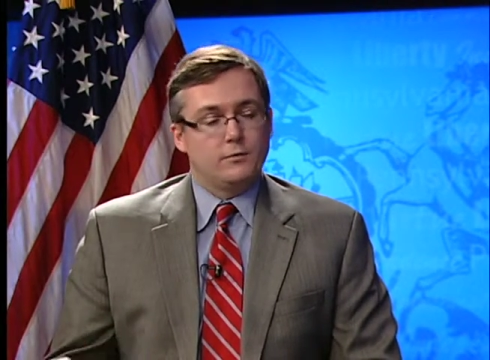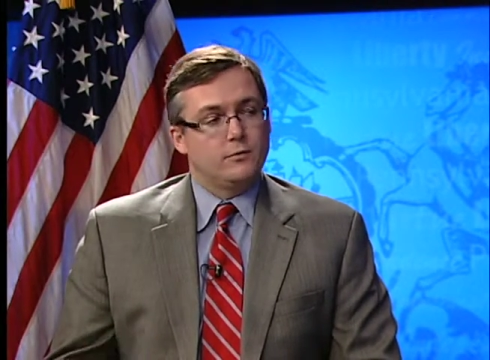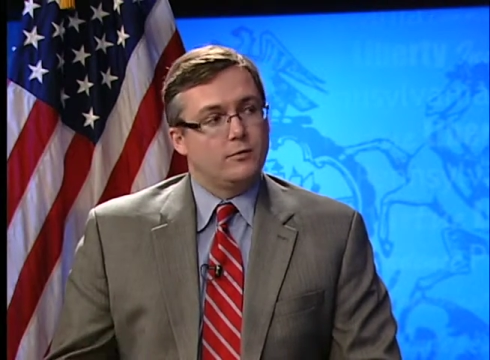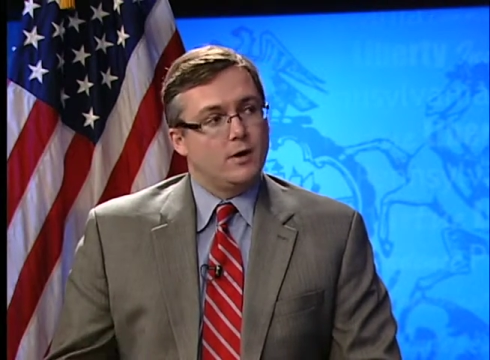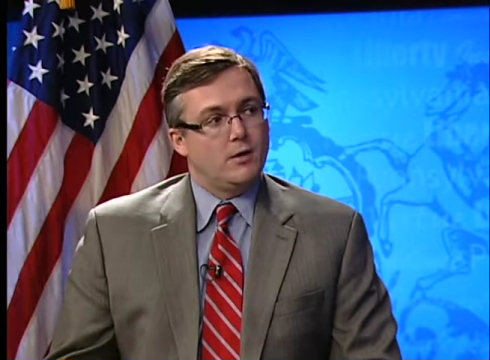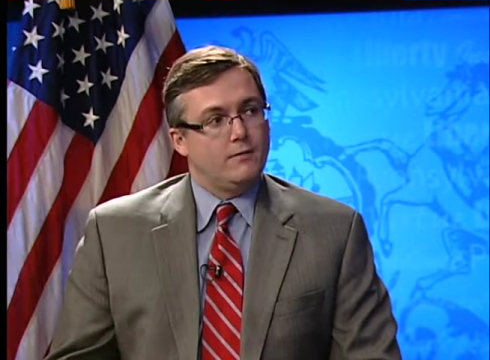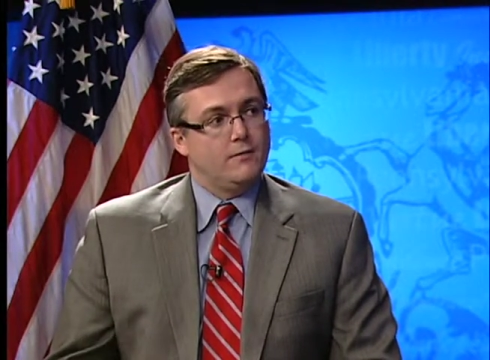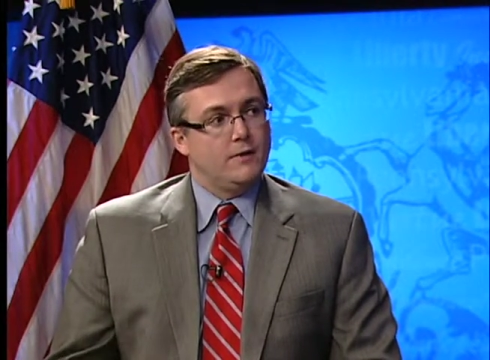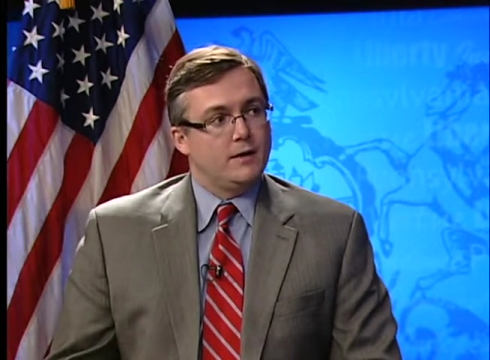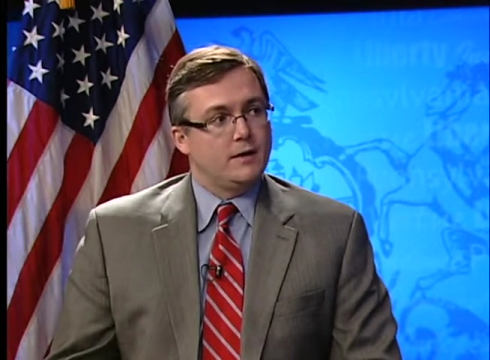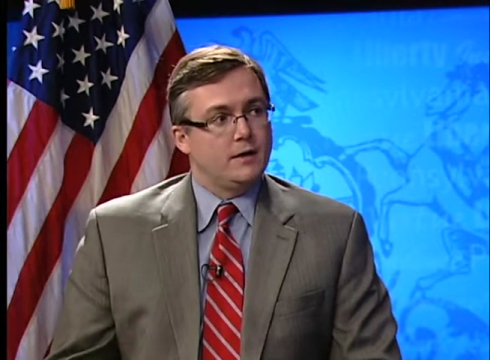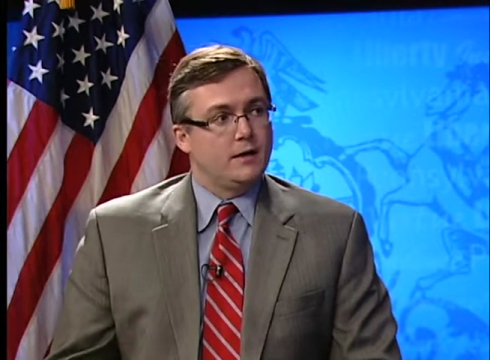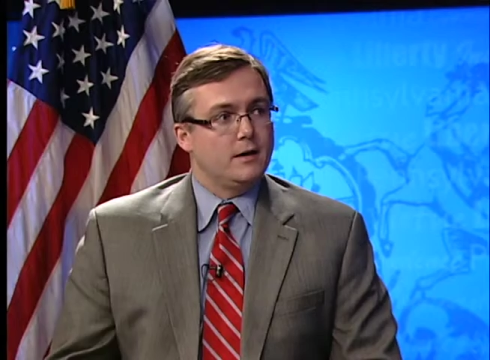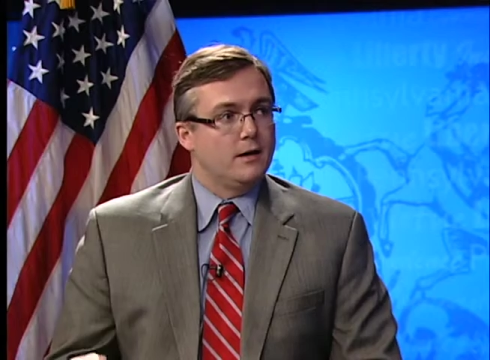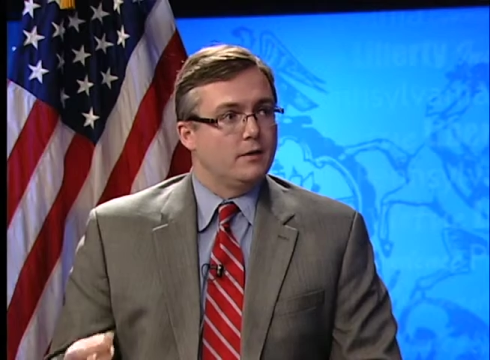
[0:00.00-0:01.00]
12
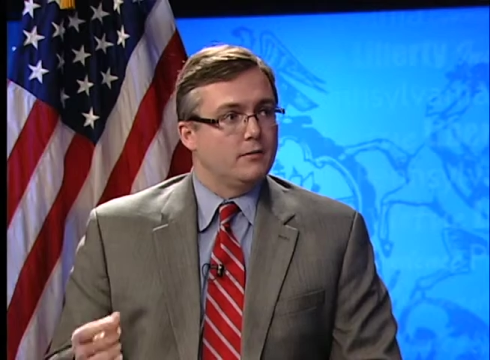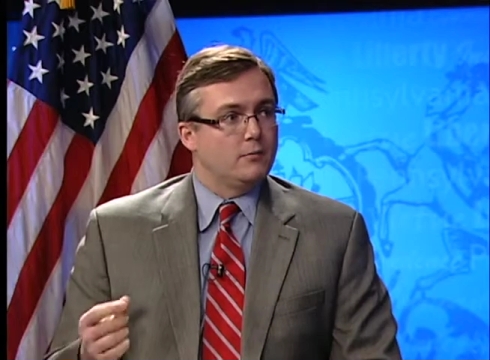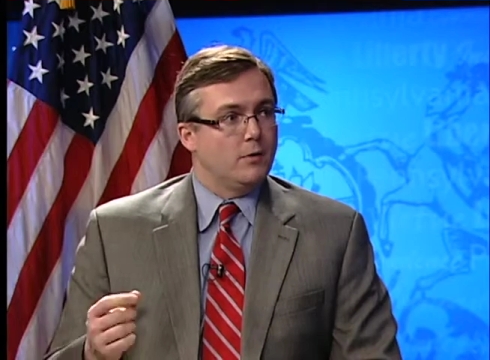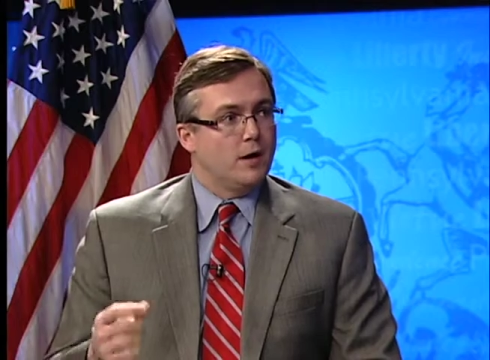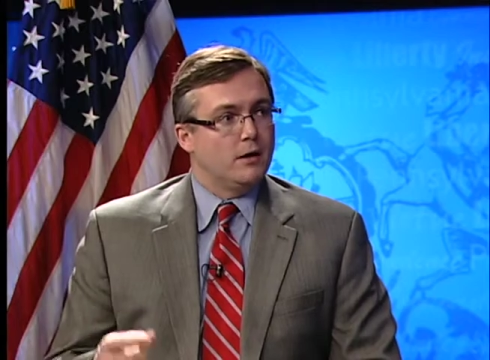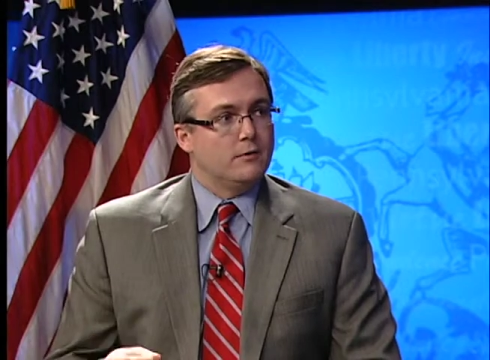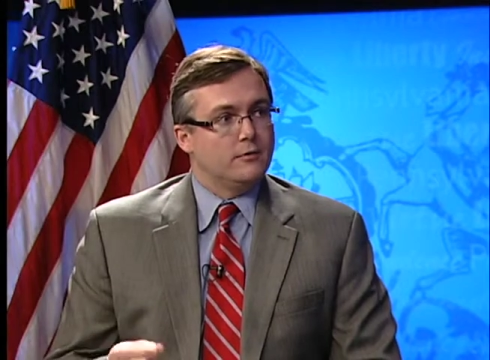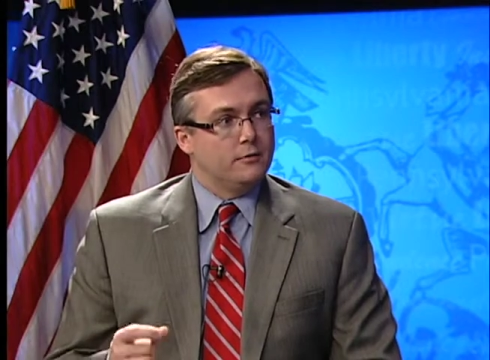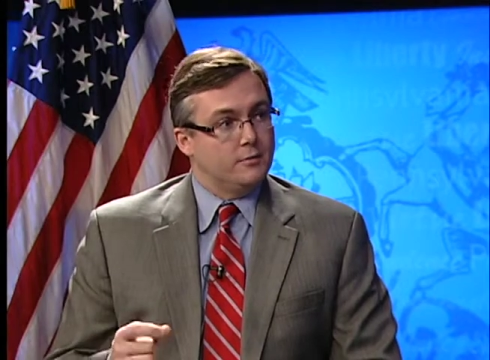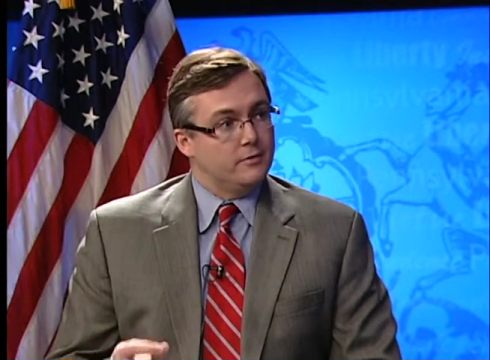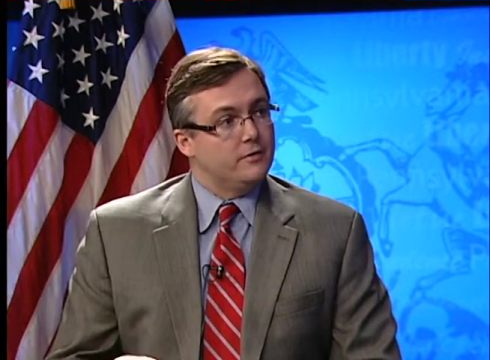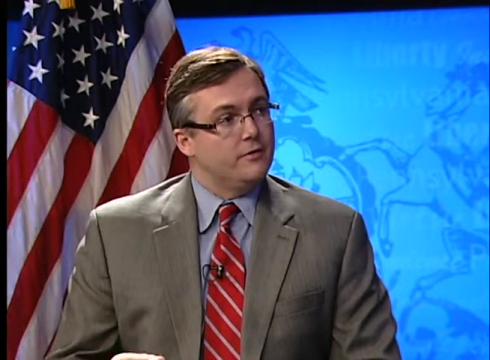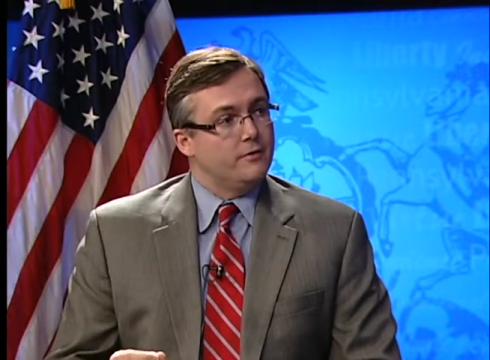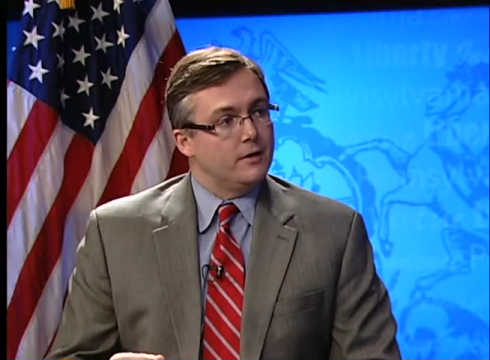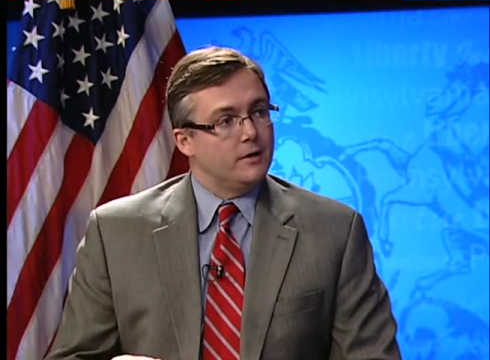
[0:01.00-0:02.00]
funding, as well
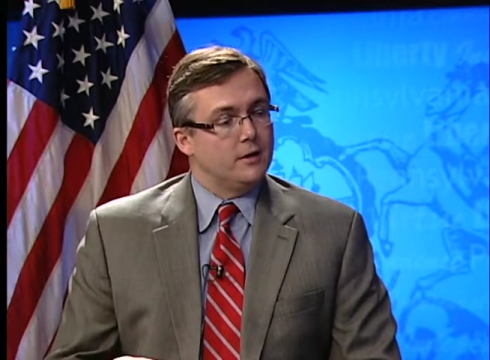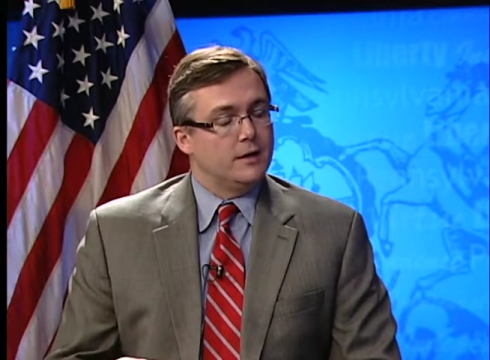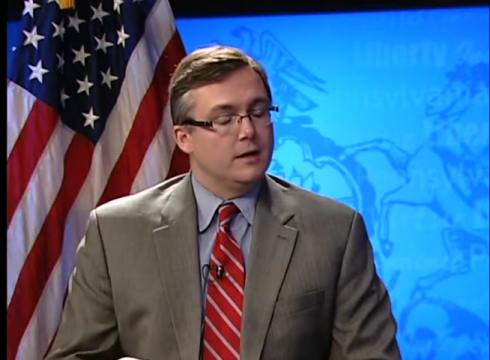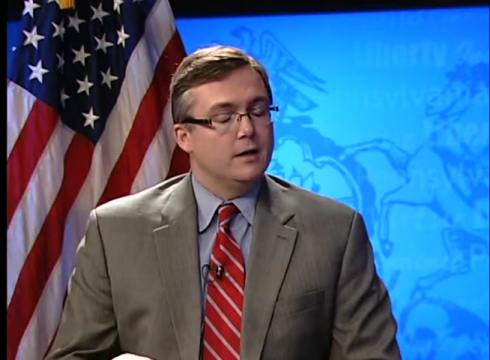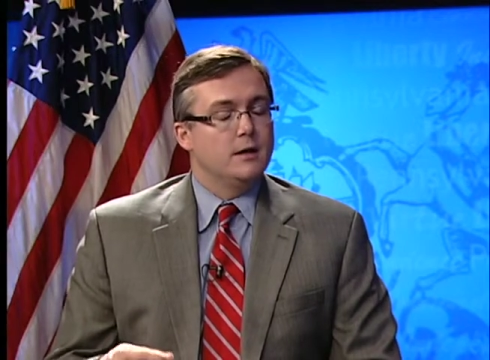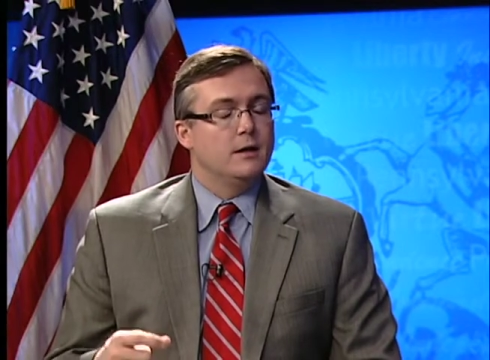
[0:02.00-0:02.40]
specifically